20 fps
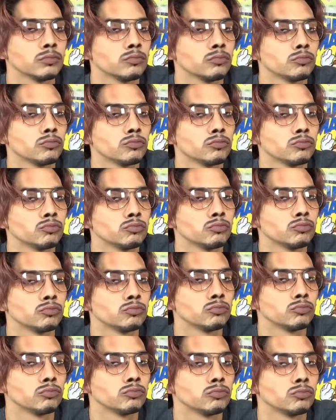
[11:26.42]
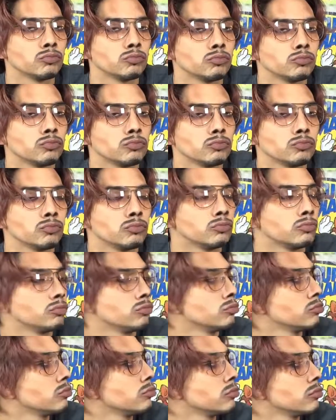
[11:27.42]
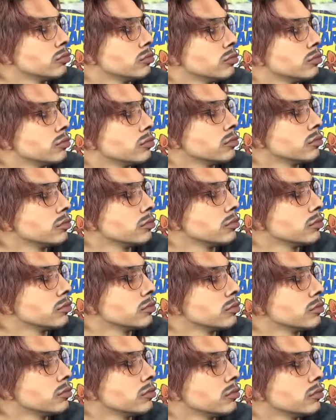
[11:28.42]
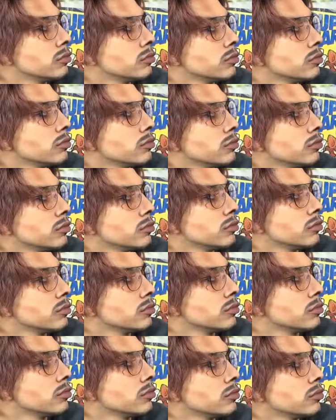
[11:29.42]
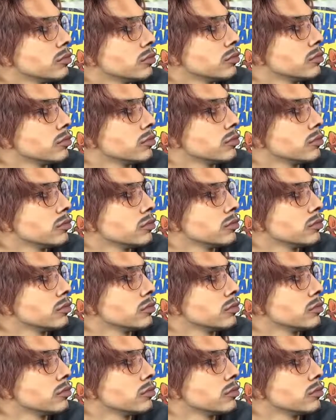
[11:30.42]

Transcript: [no speech]